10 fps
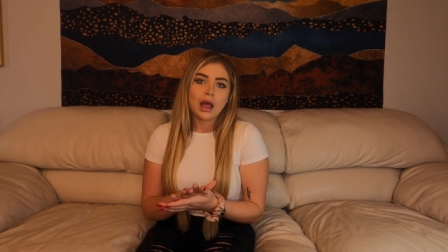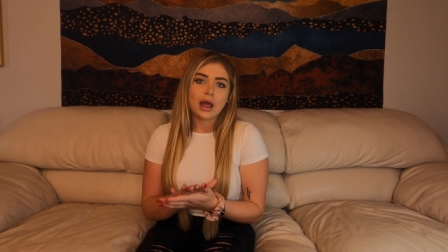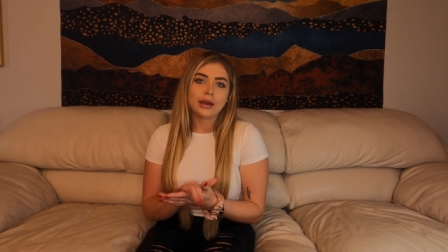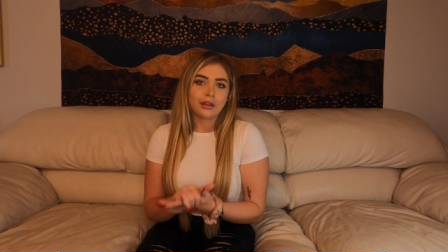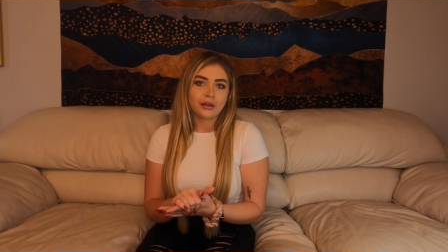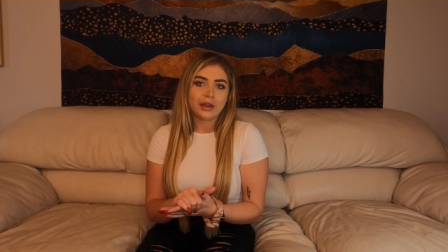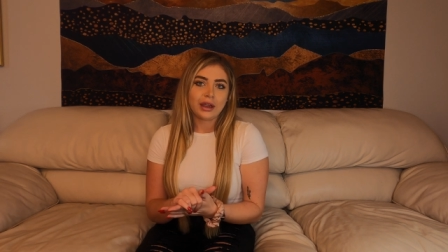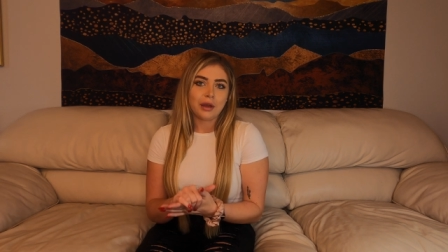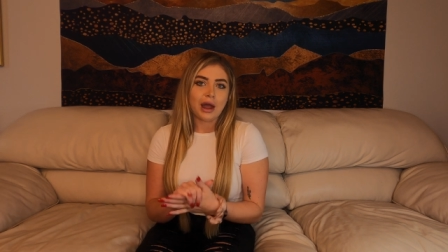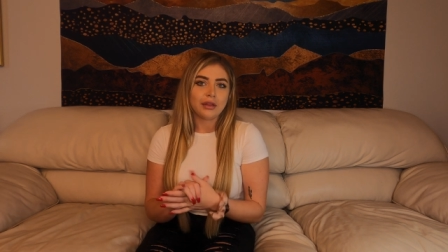Another
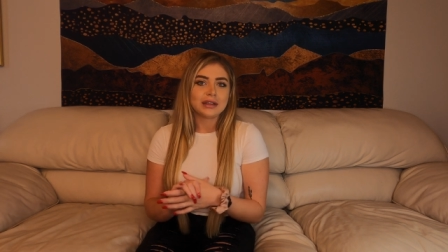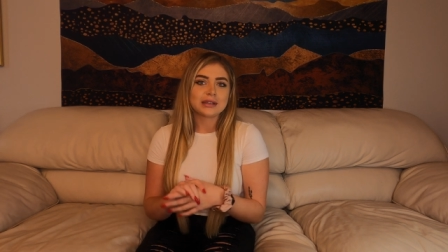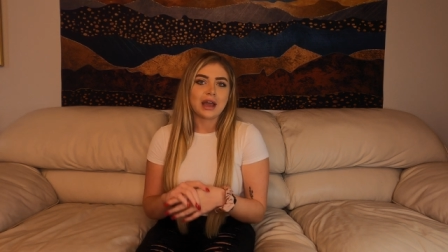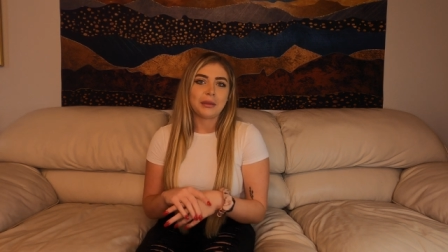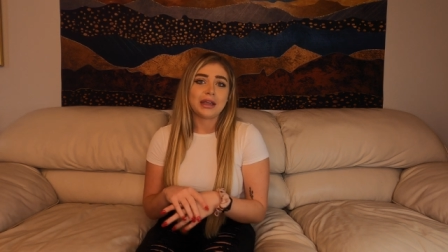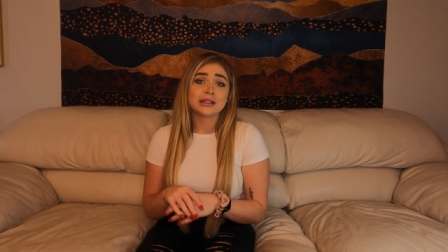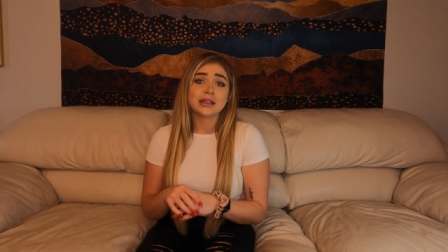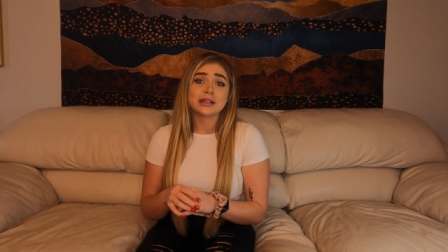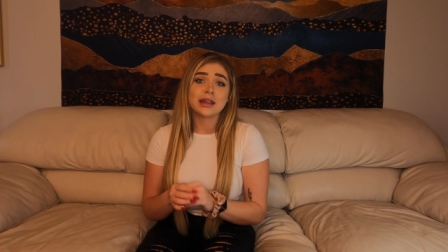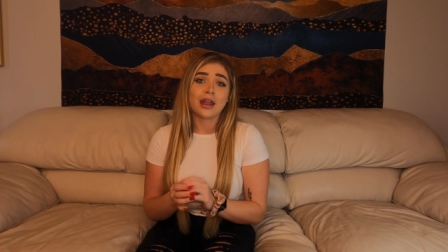thing about these gummies
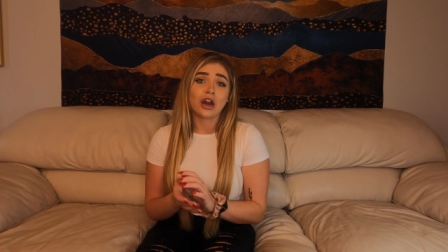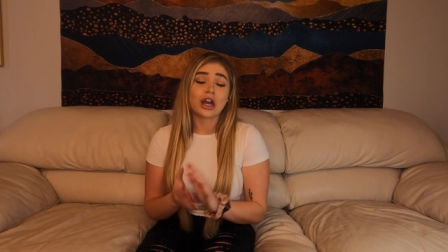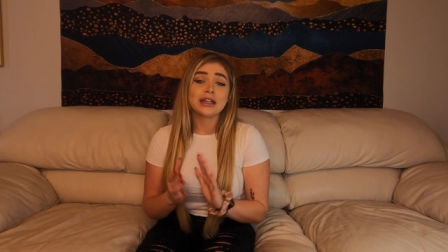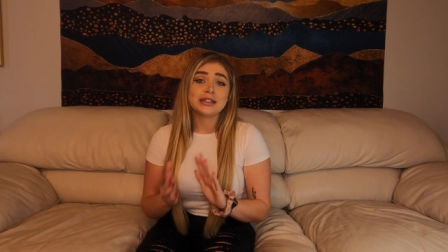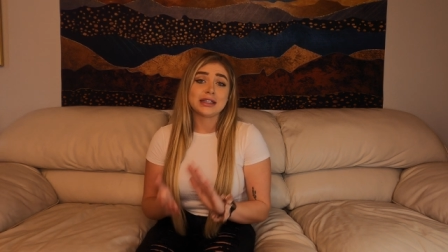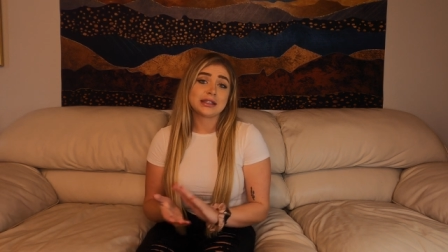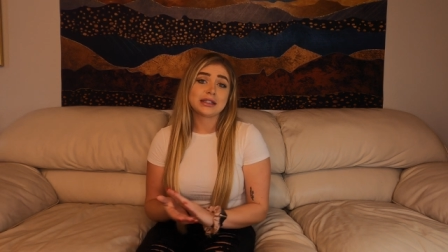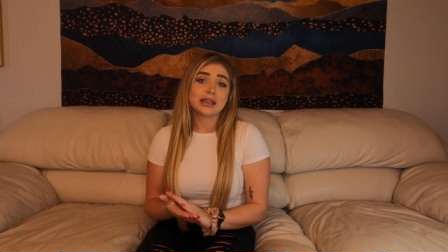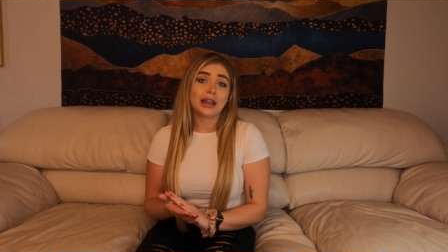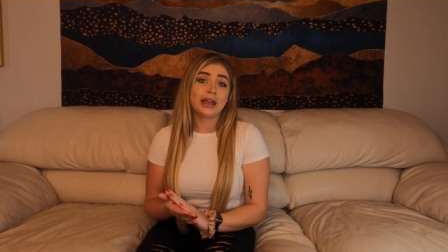is they are
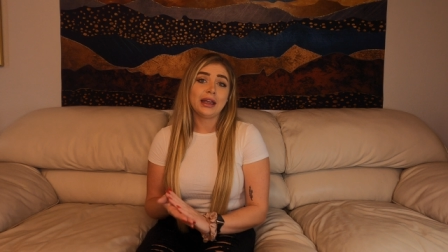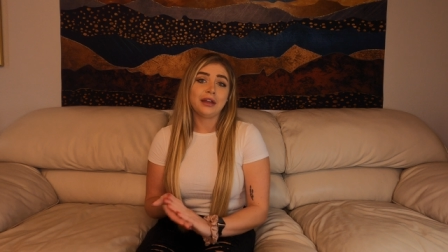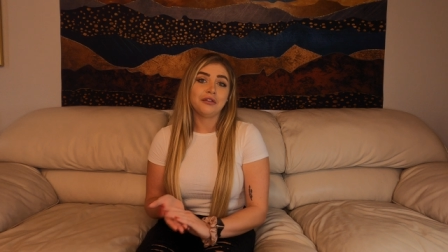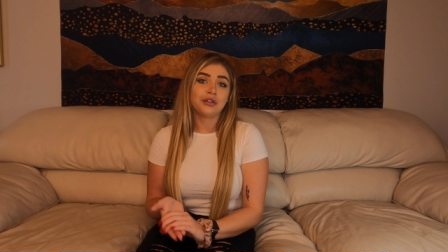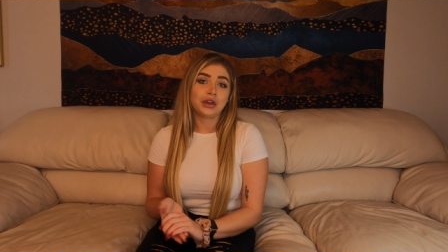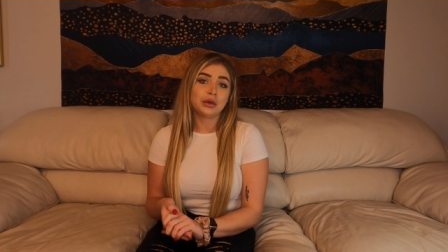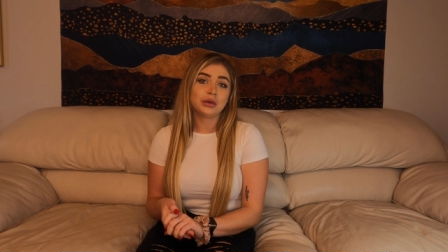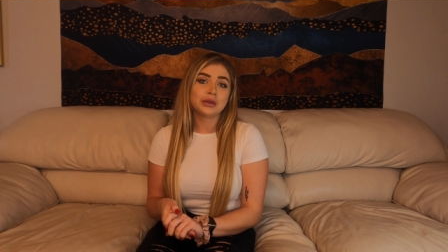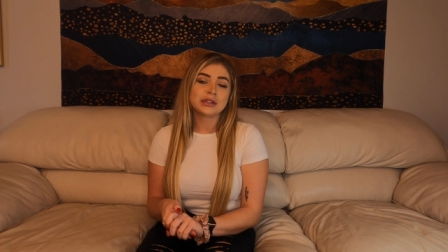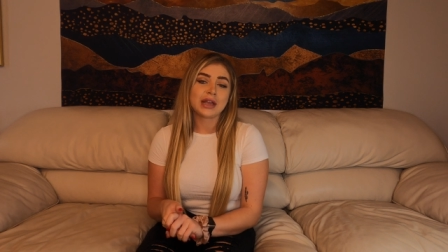distillate
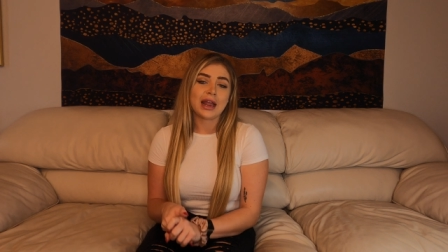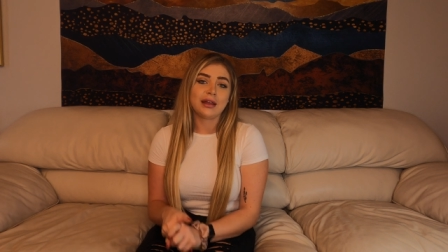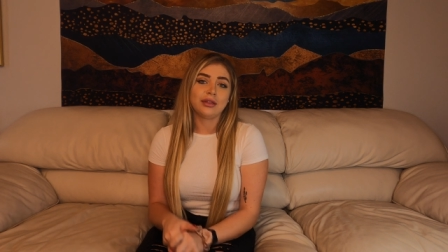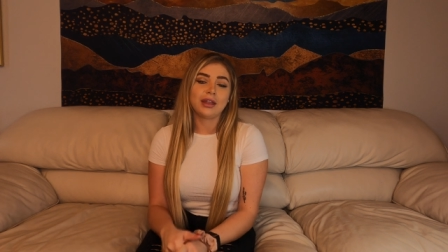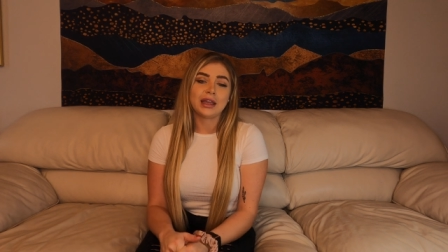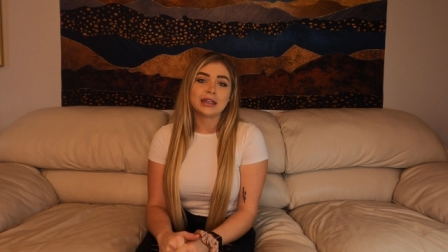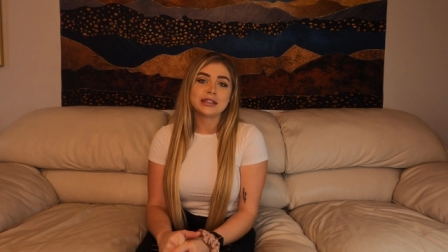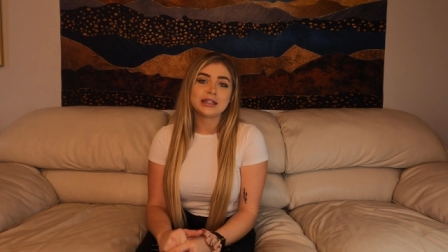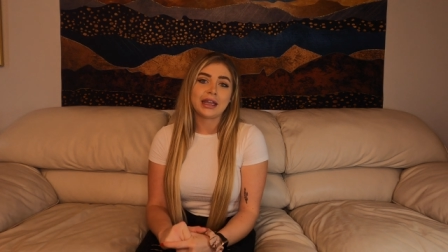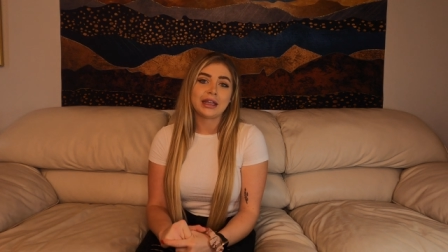infused, and they
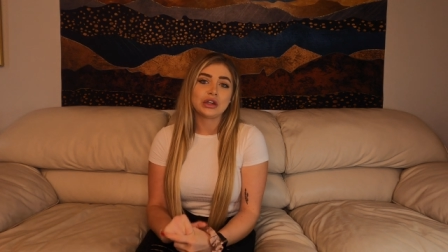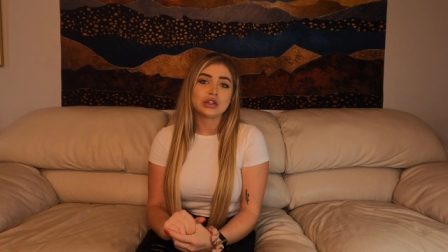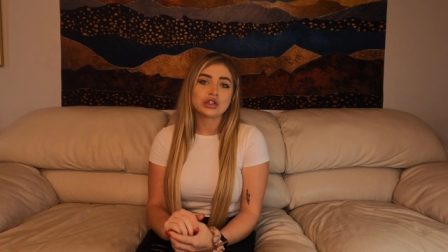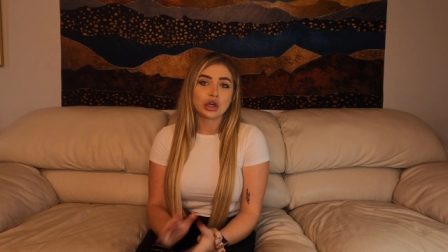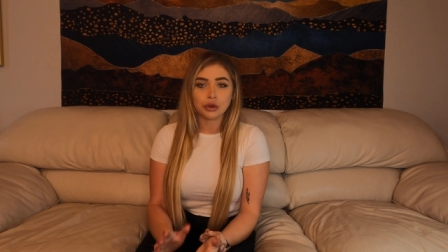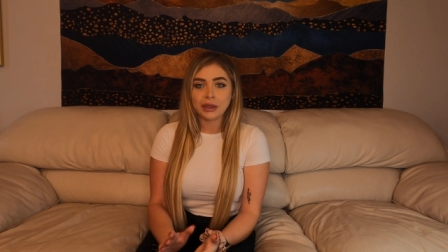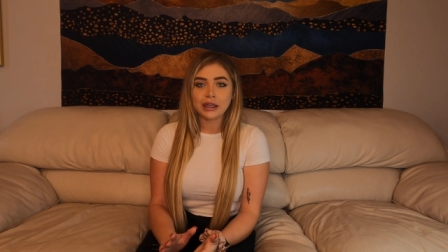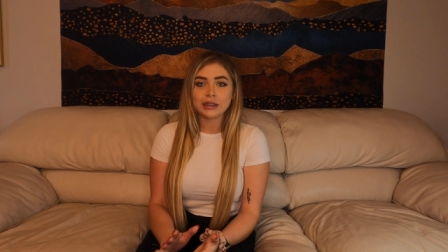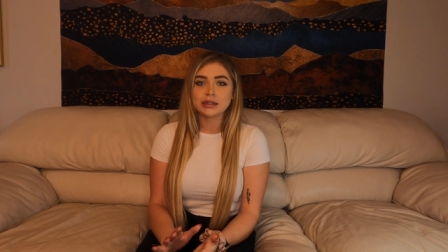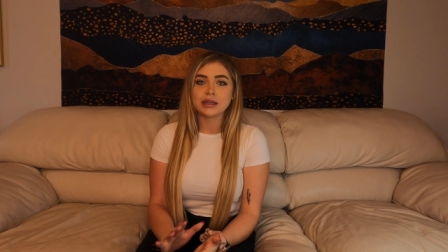contain
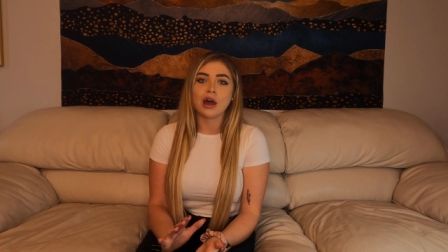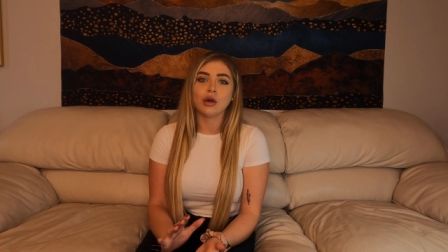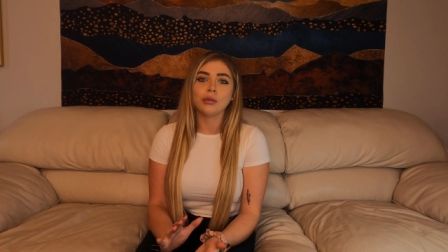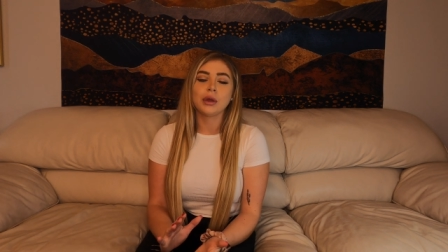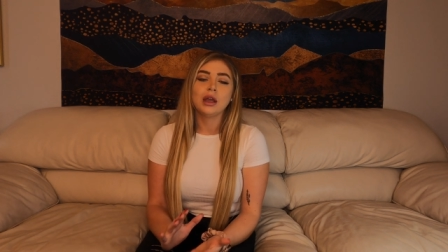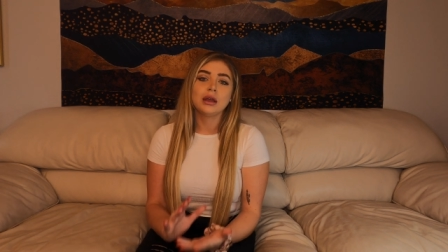terpenes to help